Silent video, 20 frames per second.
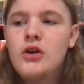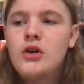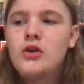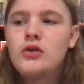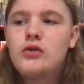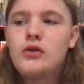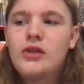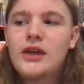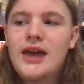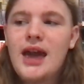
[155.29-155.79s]

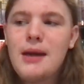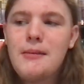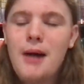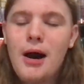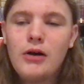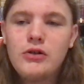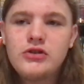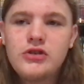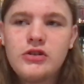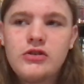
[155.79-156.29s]
So they came
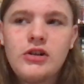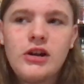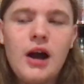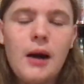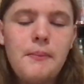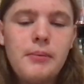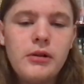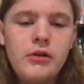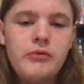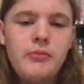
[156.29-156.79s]
out just a
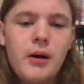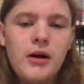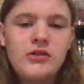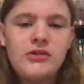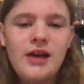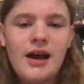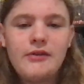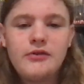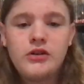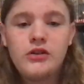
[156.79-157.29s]
couple of months
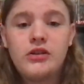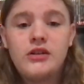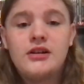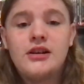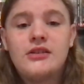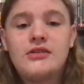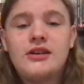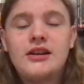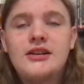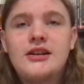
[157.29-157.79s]
after the
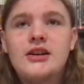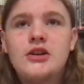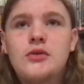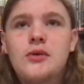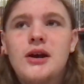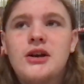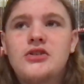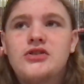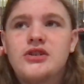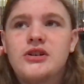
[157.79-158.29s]

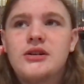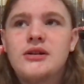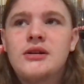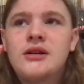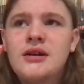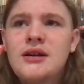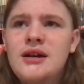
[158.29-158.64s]
discontinuation.